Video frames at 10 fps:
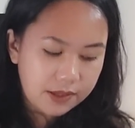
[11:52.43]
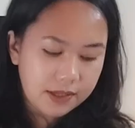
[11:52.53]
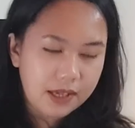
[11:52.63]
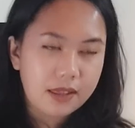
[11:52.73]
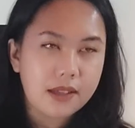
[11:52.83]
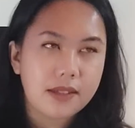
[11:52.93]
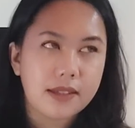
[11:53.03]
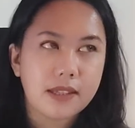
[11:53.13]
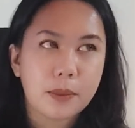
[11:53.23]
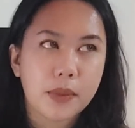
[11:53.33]
You're seeing
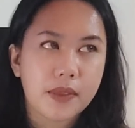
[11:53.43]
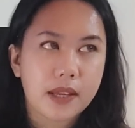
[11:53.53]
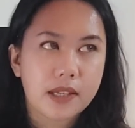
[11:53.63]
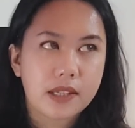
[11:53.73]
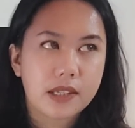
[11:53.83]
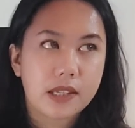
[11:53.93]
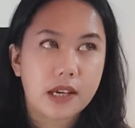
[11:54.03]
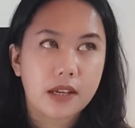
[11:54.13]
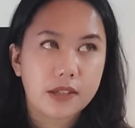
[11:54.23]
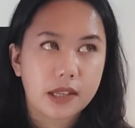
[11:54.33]
this as something that is
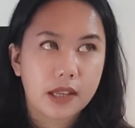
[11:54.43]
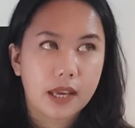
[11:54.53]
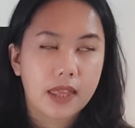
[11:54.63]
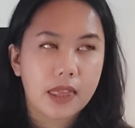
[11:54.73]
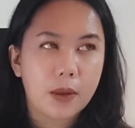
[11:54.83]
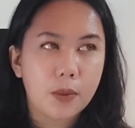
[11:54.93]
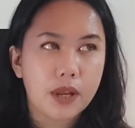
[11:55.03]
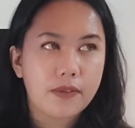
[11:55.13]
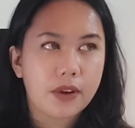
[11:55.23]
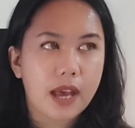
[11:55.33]
toxic. I think
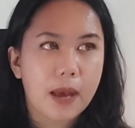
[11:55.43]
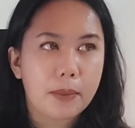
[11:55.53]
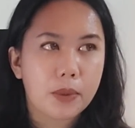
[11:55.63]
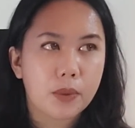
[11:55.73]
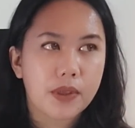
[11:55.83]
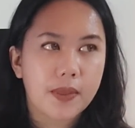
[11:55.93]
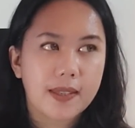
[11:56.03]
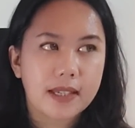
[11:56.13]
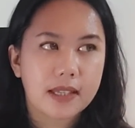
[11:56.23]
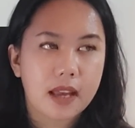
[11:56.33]
whatever happened within
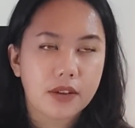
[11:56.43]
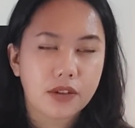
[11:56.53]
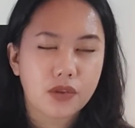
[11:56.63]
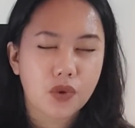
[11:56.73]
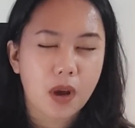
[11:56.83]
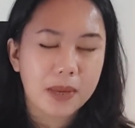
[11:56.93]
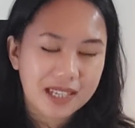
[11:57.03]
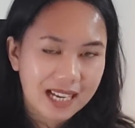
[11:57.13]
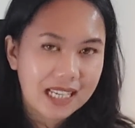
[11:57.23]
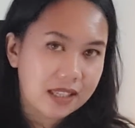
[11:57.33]
this connection
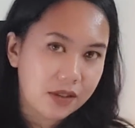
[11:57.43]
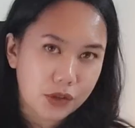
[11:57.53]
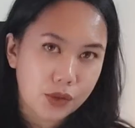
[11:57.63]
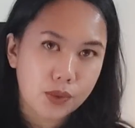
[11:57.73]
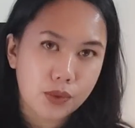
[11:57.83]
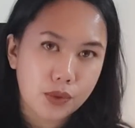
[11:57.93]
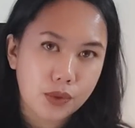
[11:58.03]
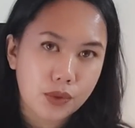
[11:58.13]
traumatizes you.